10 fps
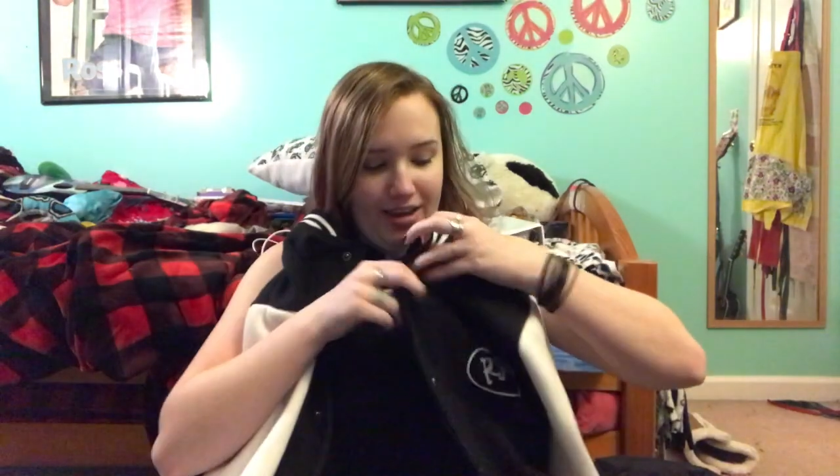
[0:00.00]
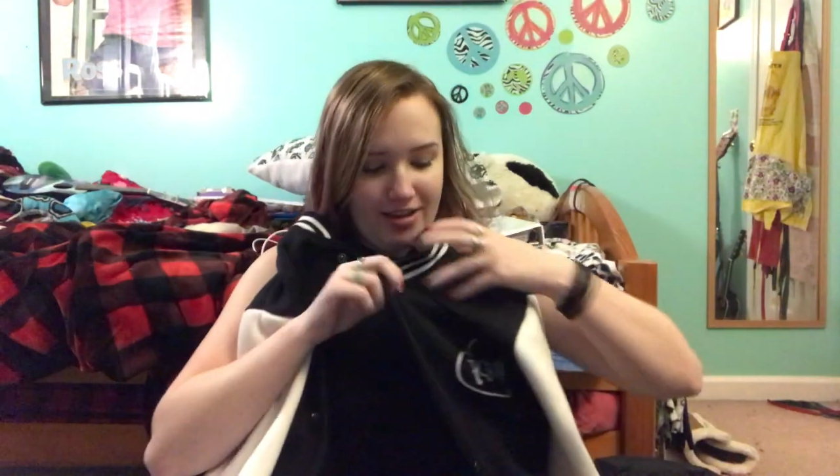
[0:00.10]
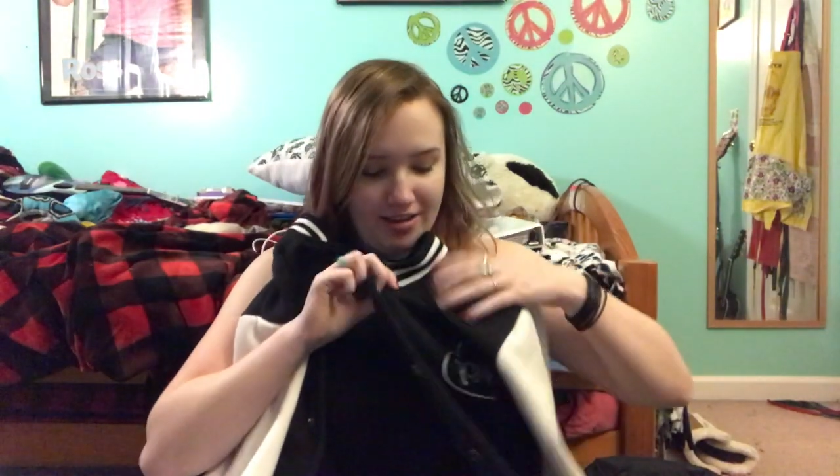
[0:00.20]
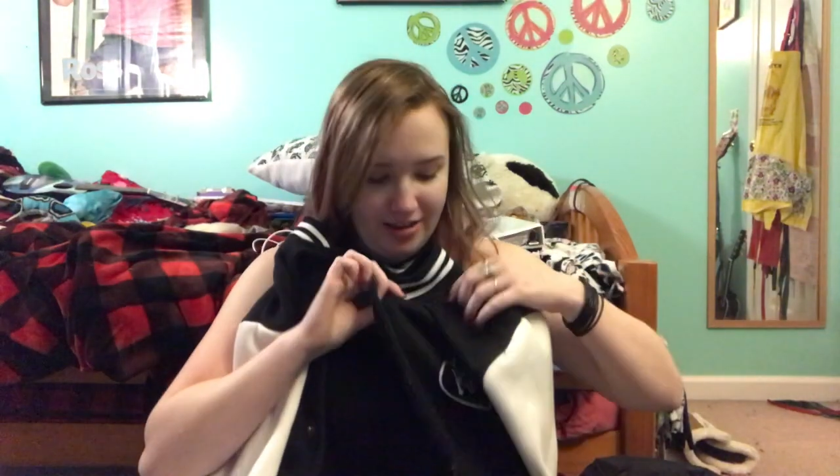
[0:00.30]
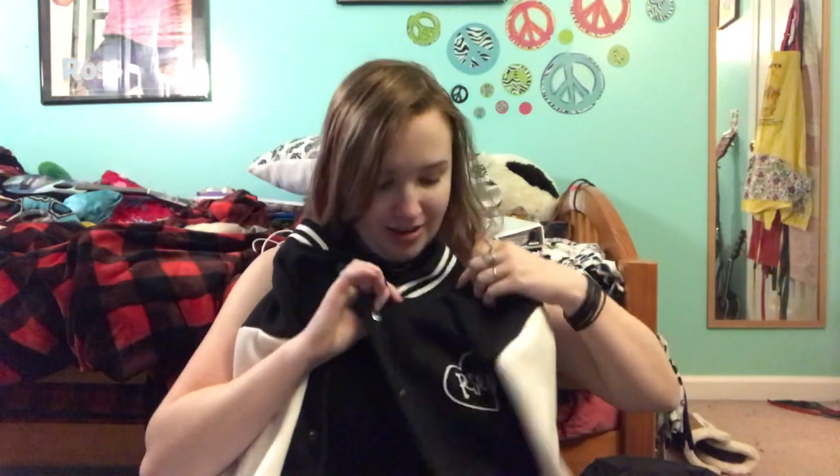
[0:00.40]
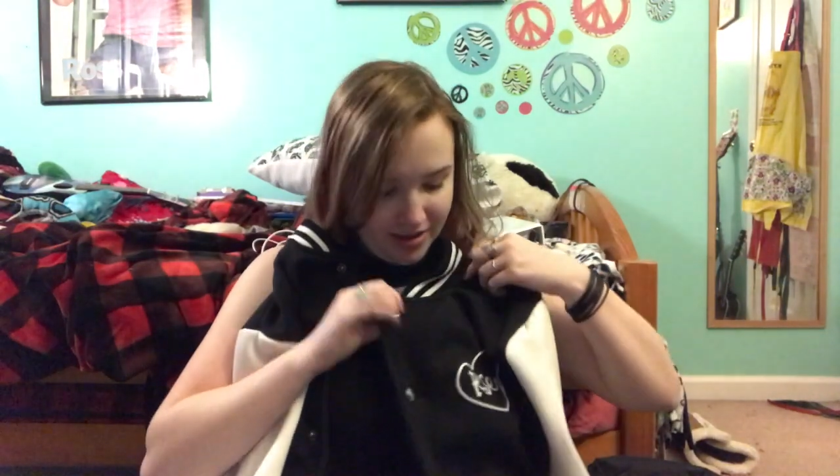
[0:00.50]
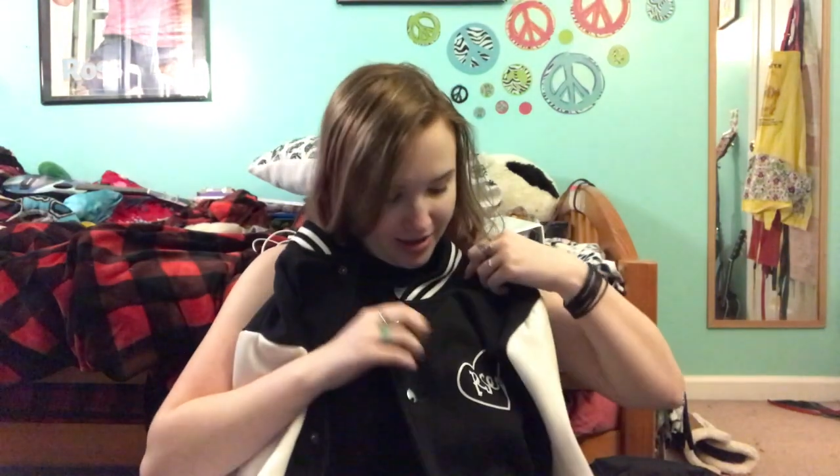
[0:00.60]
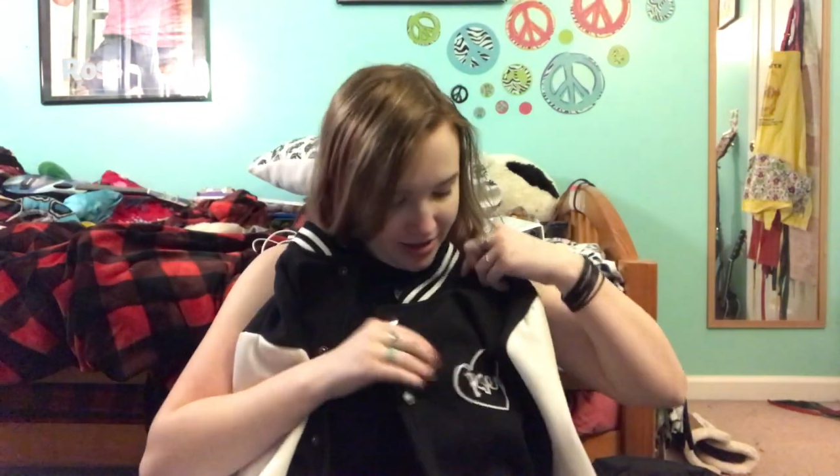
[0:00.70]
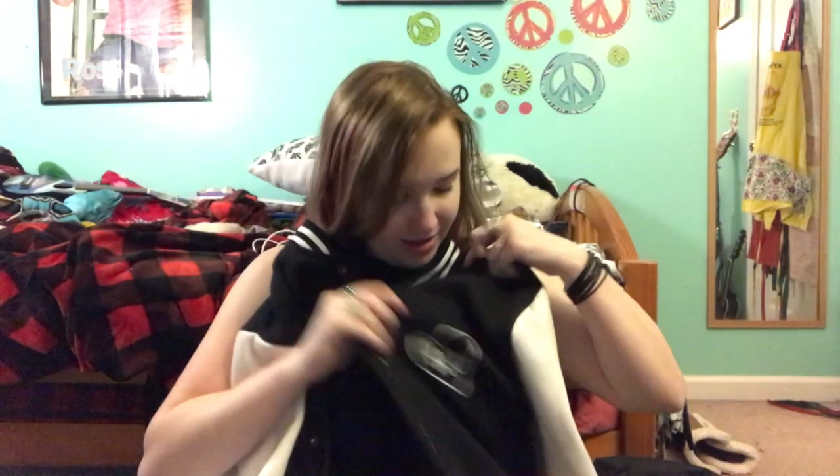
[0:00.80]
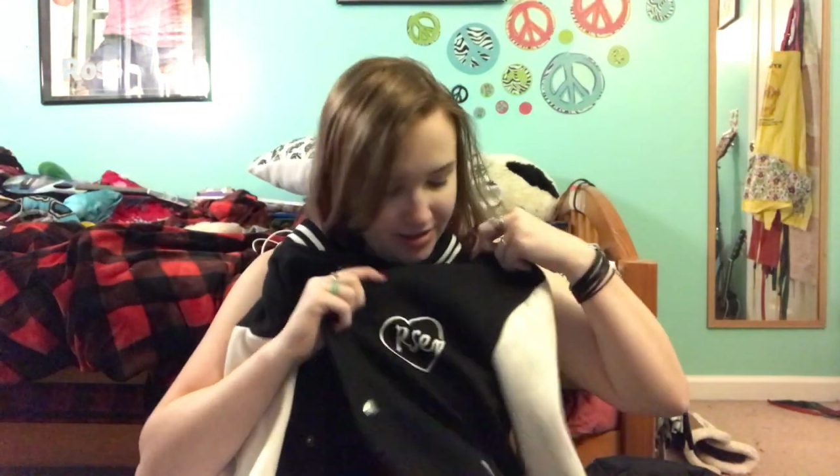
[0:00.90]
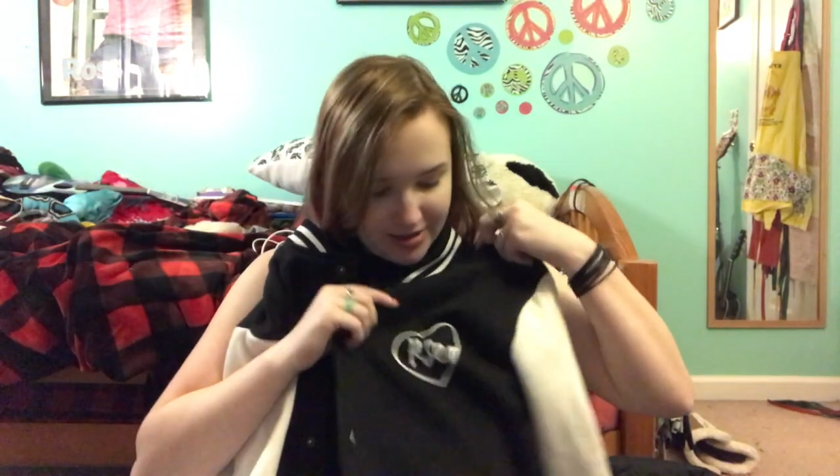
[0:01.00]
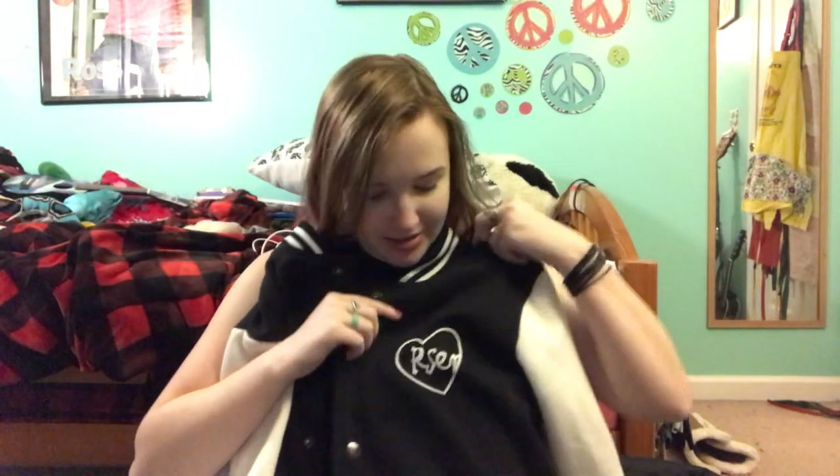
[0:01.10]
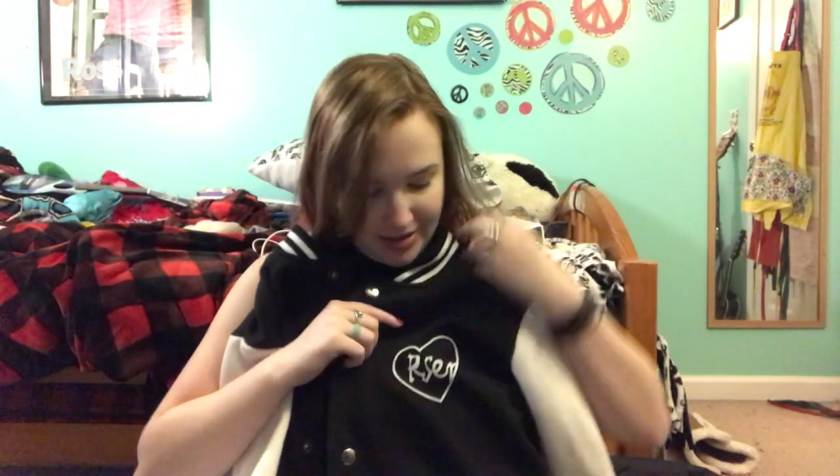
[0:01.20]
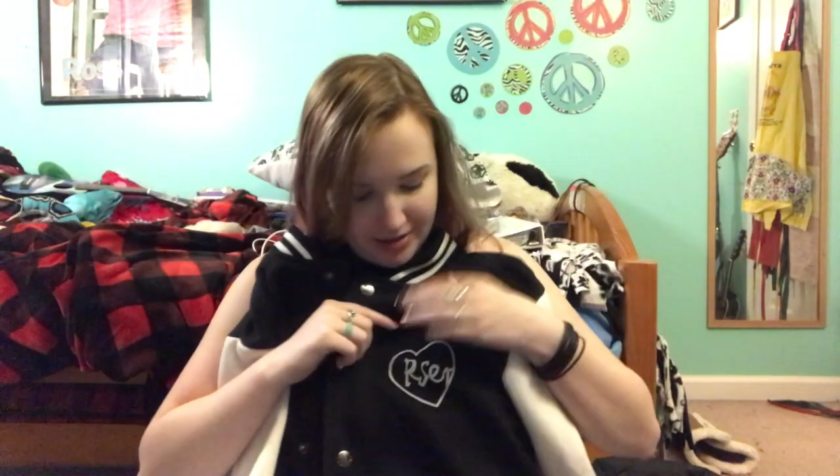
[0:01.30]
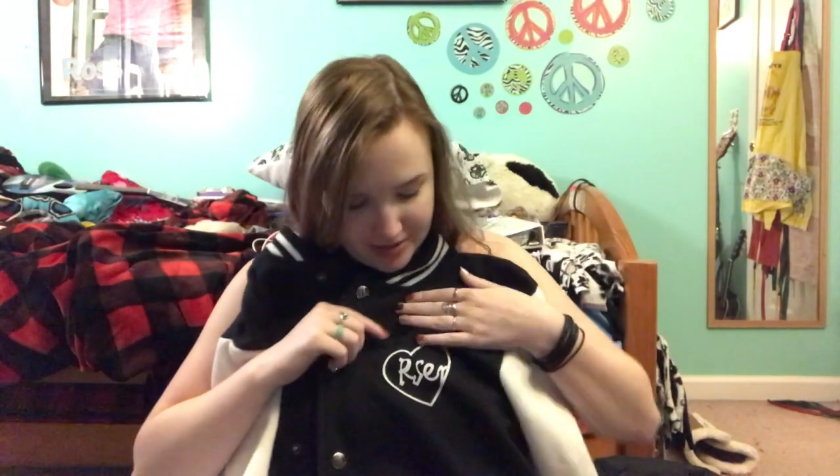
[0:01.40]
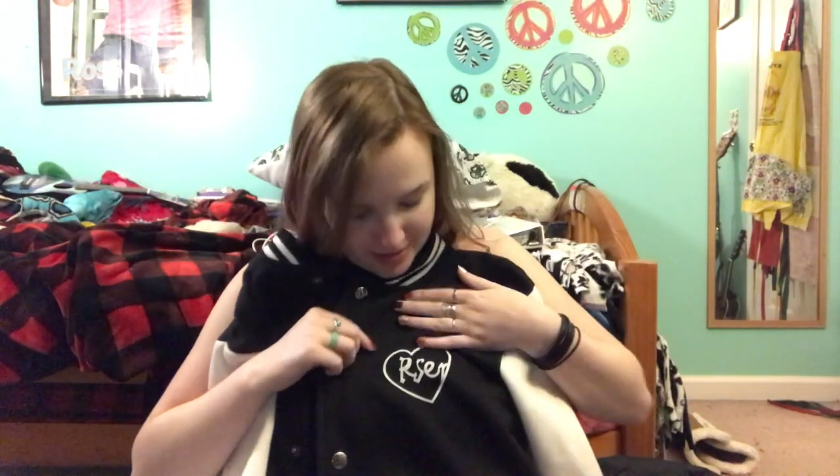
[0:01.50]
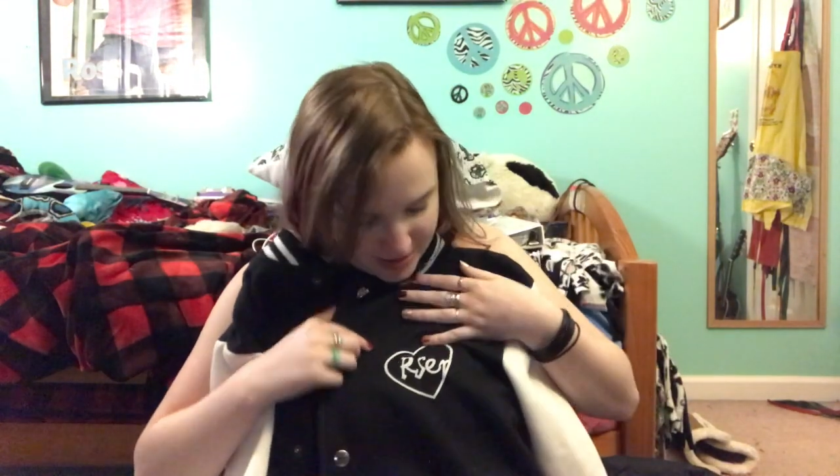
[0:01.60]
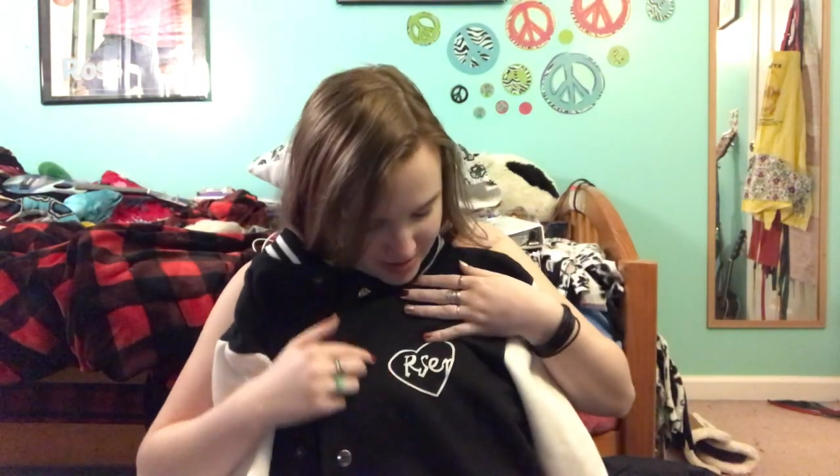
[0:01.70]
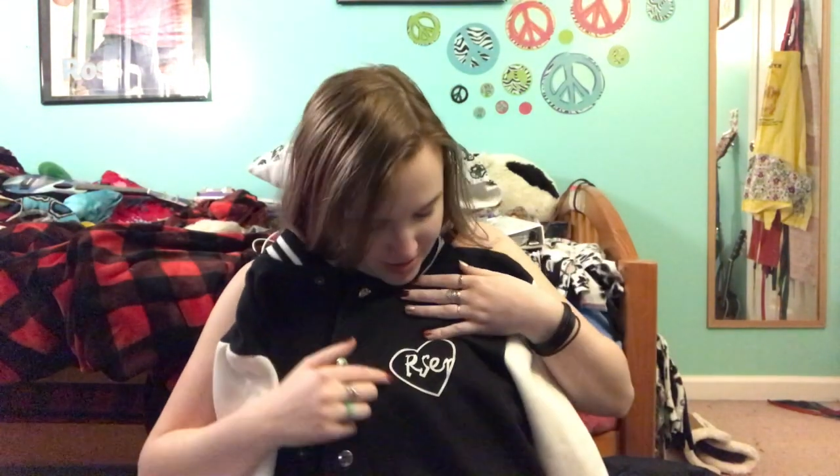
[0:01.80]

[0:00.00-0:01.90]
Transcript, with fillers: It says